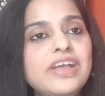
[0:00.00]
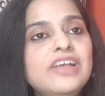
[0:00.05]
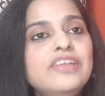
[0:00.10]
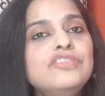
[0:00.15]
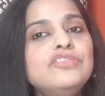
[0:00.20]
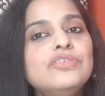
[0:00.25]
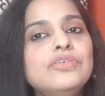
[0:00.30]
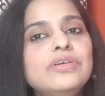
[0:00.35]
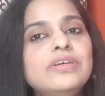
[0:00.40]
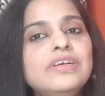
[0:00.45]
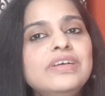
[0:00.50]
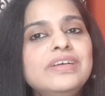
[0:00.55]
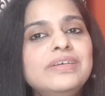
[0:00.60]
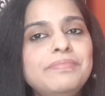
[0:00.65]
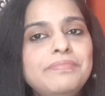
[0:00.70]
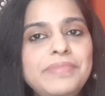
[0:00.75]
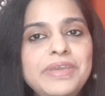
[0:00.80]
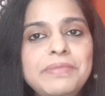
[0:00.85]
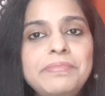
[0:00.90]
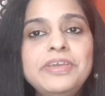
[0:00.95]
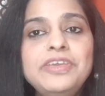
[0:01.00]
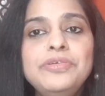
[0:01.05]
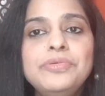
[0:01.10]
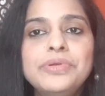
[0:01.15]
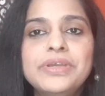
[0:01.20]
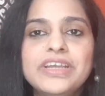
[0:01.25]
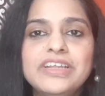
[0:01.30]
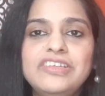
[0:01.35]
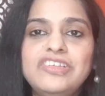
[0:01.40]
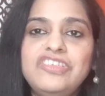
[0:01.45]
So maybe you
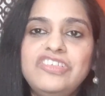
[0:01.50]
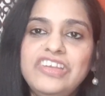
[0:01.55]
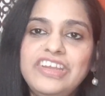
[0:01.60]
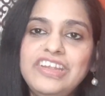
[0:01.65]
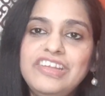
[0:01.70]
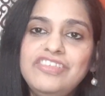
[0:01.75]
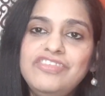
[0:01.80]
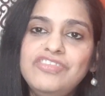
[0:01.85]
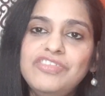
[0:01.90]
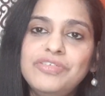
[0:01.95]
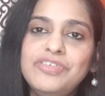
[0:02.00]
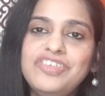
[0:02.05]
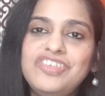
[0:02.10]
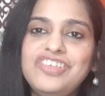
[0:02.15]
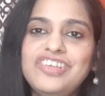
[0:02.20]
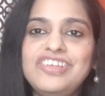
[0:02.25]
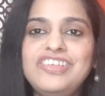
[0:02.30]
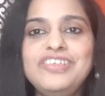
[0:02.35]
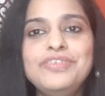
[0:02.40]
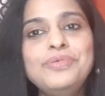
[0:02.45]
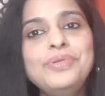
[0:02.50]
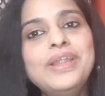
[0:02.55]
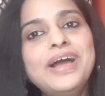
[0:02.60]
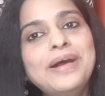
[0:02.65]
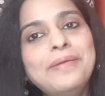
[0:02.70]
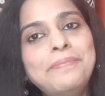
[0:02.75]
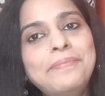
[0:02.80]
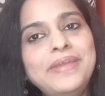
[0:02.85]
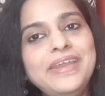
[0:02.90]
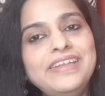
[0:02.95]
can change your schedule
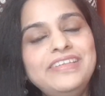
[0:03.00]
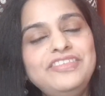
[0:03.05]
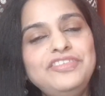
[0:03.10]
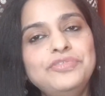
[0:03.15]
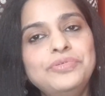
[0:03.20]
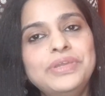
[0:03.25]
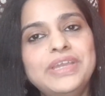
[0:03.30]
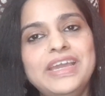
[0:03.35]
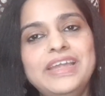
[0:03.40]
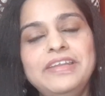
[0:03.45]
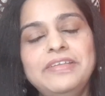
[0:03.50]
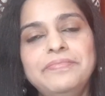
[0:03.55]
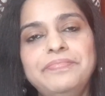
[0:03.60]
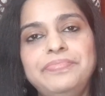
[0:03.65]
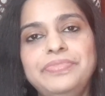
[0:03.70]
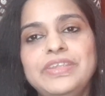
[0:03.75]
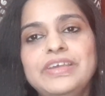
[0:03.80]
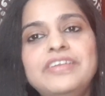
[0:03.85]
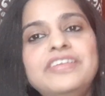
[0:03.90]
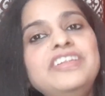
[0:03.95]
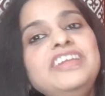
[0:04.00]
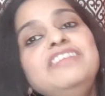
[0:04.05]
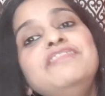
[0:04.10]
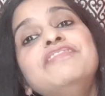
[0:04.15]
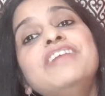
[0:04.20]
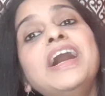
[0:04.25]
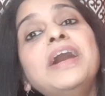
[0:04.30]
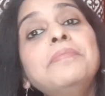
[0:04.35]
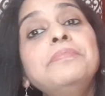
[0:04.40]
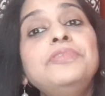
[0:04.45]
a bit, you can
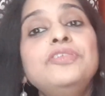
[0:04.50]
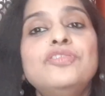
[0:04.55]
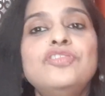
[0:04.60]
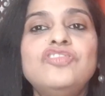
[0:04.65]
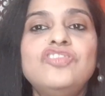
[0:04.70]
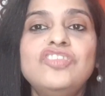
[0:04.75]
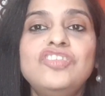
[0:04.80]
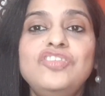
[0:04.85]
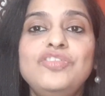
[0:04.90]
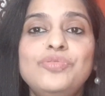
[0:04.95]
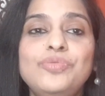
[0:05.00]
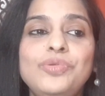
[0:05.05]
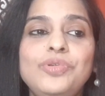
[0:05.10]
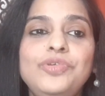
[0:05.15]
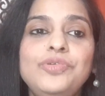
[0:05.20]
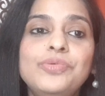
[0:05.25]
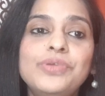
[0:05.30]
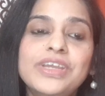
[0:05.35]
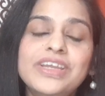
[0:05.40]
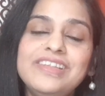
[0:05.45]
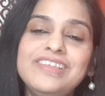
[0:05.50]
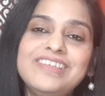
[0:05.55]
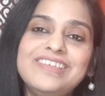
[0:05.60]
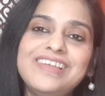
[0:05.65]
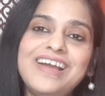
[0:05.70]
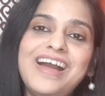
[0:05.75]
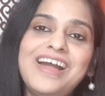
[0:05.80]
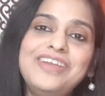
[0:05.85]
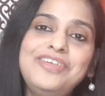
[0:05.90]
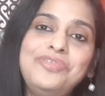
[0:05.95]
revamp your schedule, you can
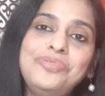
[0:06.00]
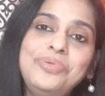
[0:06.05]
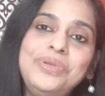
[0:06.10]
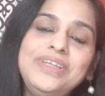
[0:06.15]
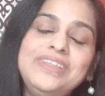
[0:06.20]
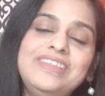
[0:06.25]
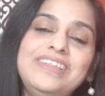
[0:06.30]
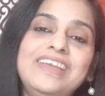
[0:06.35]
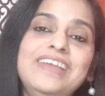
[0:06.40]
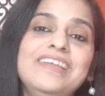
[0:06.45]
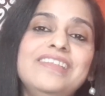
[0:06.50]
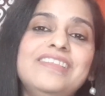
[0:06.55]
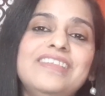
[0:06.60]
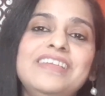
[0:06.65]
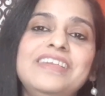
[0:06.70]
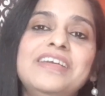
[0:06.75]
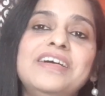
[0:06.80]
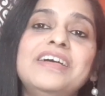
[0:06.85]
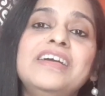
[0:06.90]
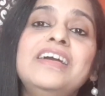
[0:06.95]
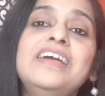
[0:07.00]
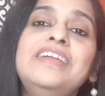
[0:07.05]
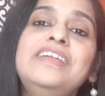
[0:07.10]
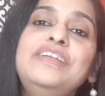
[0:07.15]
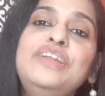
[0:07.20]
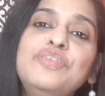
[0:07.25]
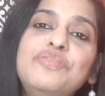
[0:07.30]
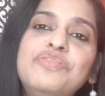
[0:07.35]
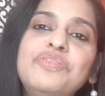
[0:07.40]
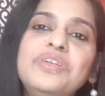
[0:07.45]
start doing things in a
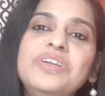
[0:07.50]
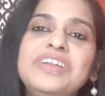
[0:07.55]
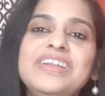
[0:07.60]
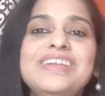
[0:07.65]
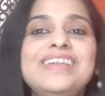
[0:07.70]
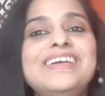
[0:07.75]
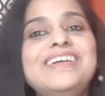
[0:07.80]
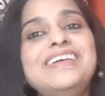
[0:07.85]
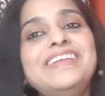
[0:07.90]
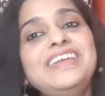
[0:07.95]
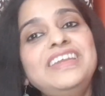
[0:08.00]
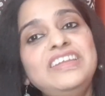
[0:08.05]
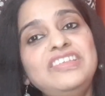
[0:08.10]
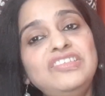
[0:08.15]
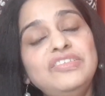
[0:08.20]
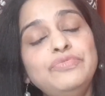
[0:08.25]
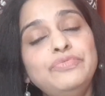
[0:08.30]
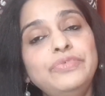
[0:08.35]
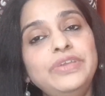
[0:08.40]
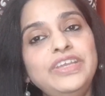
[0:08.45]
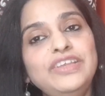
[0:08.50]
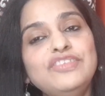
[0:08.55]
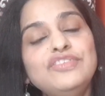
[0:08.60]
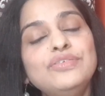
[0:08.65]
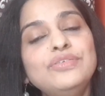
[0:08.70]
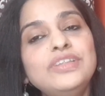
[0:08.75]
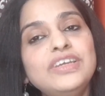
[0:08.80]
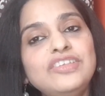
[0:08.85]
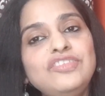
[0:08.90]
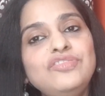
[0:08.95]
different and a creative way
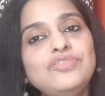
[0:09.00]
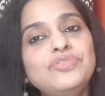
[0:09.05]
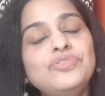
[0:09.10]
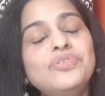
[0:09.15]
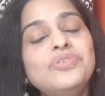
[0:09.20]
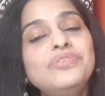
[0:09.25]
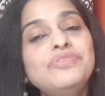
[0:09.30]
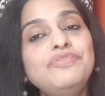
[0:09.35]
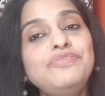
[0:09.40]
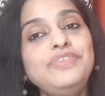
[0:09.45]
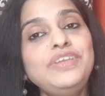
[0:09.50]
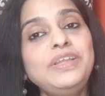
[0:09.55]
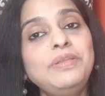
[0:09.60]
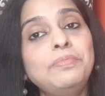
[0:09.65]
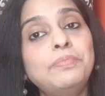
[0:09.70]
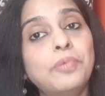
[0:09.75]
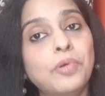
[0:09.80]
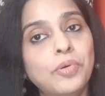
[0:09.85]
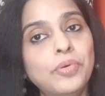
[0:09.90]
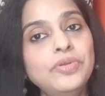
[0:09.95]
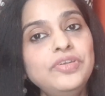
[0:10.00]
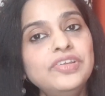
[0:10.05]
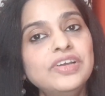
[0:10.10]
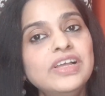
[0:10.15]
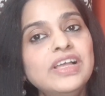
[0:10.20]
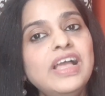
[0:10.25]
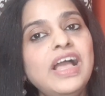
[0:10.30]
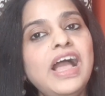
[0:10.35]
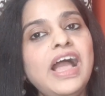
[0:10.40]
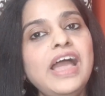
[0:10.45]
so that you don't feel bored,
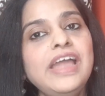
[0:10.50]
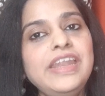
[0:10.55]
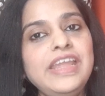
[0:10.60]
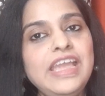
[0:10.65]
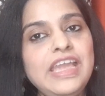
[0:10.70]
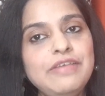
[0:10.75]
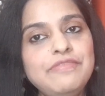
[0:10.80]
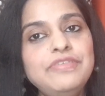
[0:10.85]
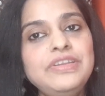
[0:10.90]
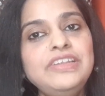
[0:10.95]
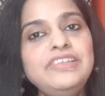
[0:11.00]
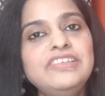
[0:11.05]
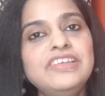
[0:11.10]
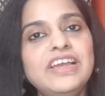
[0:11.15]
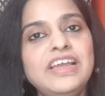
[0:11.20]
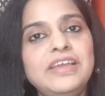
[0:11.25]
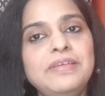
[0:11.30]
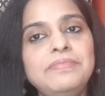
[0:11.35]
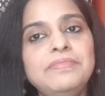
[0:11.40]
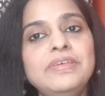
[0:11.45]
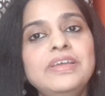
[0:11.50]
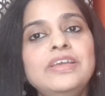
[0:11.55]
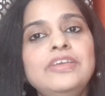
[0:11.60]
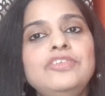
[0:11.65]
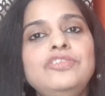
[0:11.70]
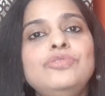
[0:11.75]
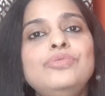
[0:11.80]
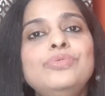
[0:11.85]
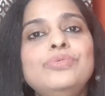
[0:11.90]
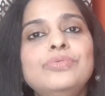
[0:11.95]
and every time
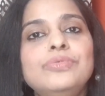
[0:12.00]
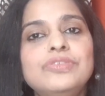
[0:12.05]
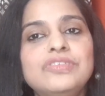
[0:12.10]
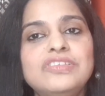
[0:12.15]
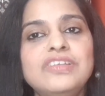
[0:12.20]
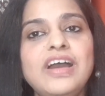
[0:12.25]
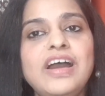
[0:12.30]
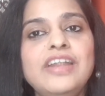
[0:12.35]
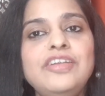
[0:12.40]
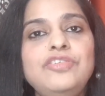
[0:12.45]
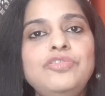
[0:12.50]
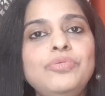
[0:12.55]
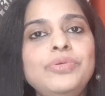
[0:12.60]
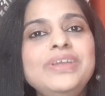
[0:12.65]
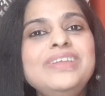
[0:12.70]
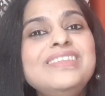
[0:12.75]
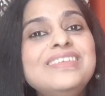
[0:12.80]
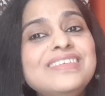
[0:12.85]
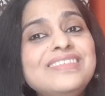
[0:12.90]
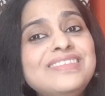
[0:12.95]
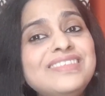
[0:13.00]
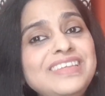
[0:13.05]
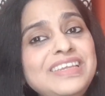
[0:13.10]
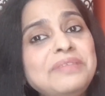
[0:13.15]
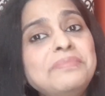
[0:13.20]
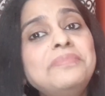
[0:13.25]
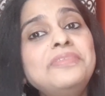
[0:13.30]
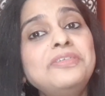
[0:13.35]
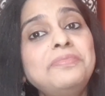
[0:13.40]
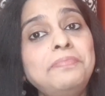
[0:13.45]
you start doing the
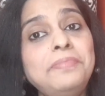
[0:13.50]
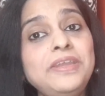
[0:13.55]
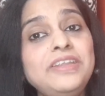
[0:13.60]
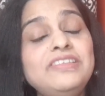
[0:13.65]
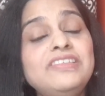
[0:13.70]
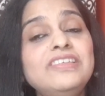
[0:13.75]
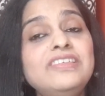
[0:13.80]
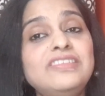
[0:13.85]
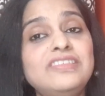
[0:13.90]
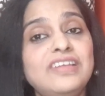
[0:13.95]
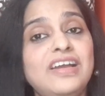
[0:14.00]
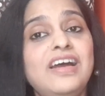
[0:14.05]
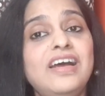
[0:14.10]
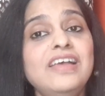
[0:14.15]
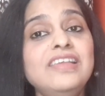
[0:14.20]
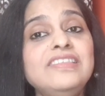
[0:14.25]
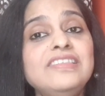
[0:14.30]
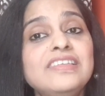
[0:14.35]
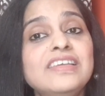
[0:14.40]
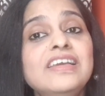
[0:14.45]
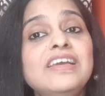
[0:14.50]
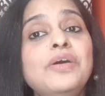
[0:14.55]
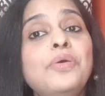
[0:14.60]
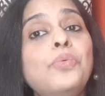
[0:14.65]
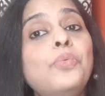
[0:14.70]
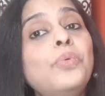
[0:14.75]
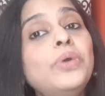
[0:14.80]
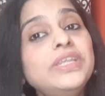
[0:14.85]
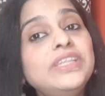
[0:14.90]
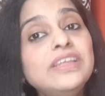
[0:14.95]
same repeated task
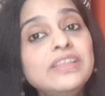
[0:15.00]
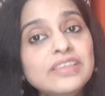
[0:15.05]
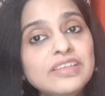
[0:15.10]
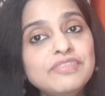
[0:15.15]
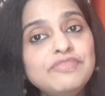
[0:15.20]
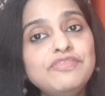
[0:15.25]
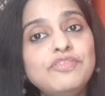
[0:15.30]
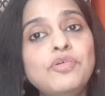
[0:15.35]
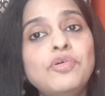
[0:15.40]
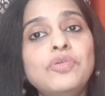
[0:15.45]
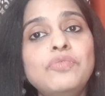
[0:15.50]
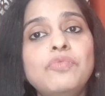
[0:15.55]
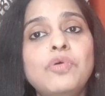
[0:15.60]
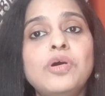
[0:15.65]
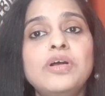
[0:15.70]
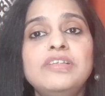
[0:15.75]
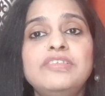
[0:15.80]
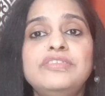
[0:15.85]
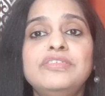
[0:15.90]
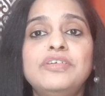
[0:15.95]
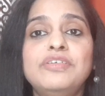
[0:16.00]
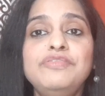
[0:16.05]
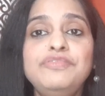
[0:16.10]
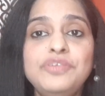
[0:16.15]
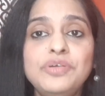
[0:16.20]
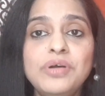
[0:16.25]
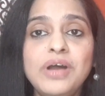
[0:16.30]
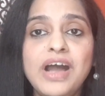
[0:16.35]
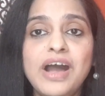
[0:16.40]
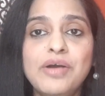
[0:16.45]
within the 4 walls of
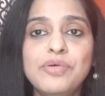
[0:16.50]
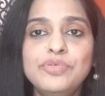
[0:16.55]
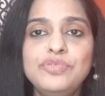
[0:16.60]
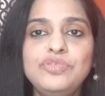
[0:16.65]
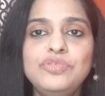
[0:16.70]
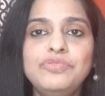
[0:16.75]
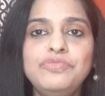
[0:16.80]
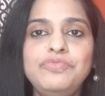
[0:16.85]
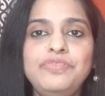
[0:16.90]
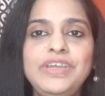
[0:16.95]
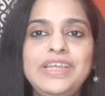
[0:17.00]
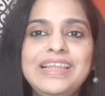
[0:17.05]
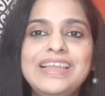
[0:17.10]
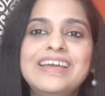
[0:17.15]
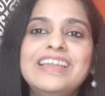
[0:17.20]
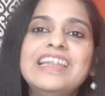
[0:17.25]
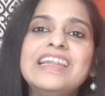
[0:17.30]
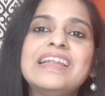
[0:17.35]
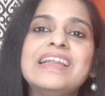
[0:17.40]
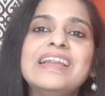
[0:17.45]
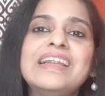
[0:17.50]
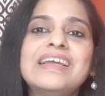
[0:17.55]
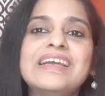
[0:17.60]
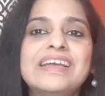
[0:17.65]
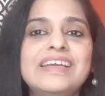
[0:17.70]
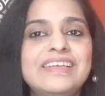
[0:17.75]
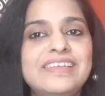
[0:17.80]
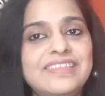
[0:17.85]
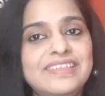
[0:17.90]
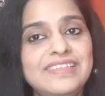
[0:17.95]
your house, you feel a little
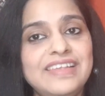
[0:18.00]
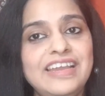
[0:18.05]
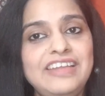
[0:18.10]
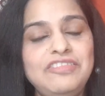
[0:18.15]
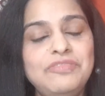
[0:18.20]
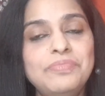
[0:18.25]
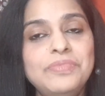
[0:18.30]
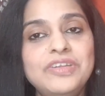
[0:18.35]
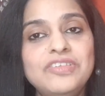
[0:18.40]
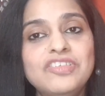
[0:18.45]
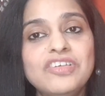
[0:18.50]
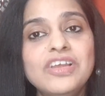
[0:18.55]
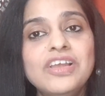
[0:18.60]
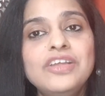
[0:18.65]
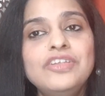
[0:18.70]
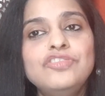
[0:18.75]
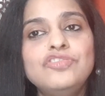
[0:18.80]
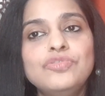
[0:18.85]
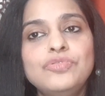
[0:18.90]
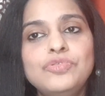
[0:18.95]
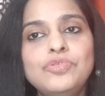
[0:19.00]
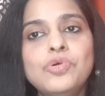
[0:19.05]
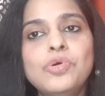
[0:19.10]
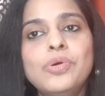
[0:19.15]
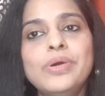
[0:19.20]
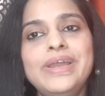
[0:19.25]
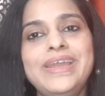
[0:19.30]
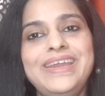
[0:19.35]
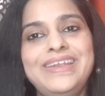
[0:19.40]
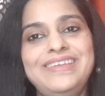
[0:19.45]
excitement to
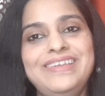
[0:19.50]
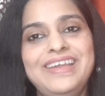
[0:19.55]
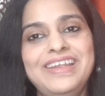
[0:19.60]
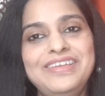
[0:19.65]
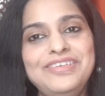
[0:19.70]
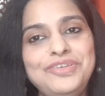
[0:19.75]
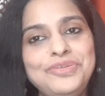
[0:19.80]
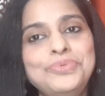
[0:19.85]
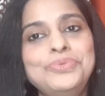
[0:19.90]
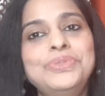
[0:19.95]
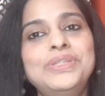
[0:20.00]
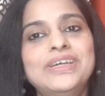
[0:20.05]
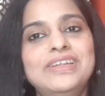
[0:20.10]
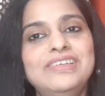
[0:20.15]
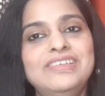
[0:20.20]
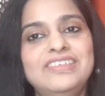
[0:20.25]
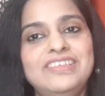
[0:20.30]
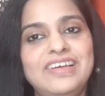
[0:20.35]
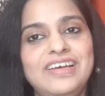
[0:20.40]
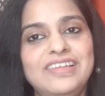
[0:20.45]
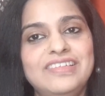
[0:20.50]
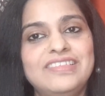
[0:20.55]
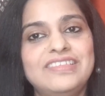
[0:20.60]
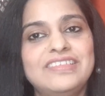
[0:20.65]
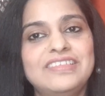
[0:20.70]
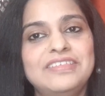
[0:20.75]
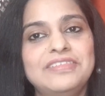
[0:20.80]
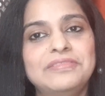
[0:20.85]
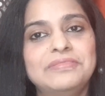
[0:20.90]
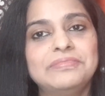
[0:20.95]
go ahead and do that
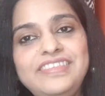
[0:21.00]
task.